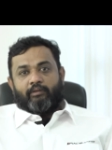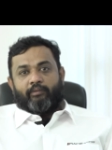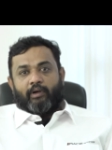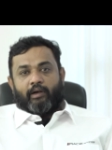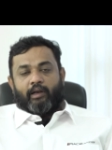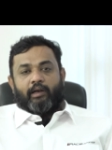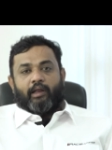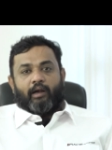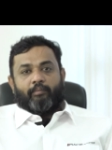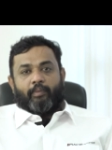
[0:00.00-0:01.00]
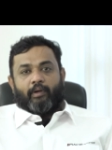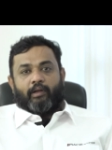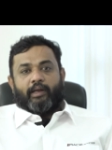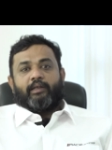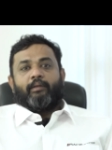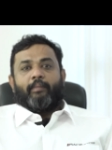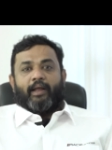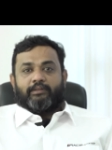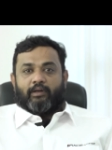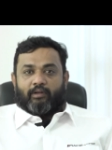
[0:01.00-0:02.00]
will really help get the
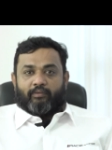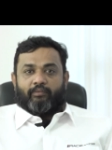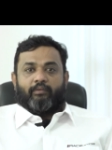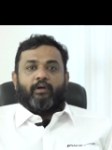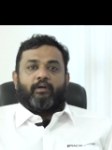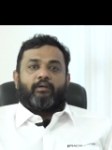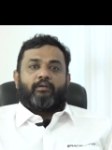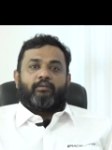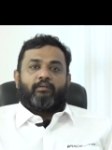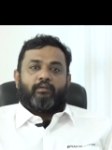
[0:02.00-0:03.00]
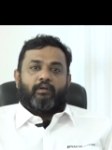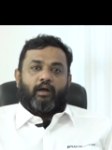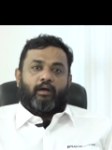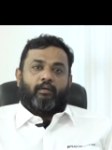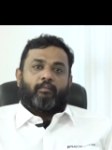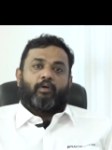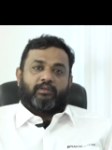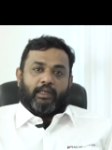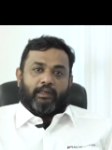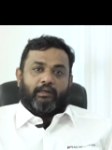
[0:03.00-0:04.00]
max out of a
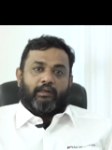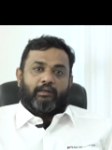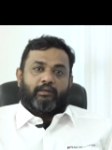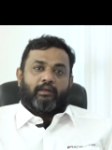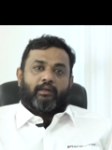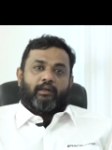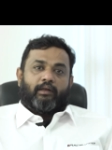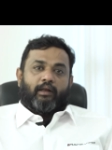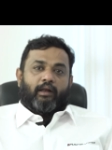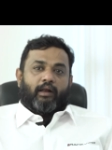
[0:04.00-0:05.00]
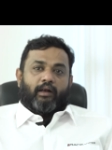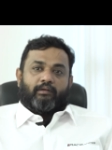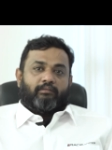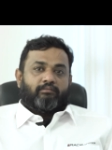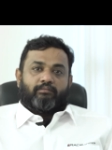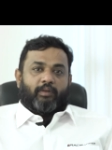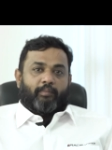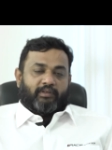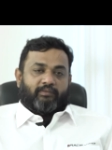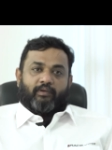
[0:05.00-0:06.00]
motorcycle and the
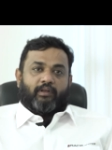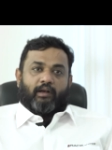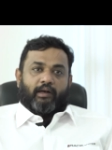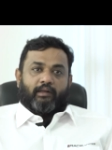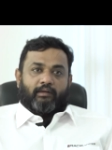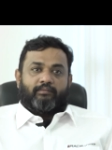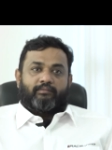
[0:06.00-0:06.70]
best for the rider.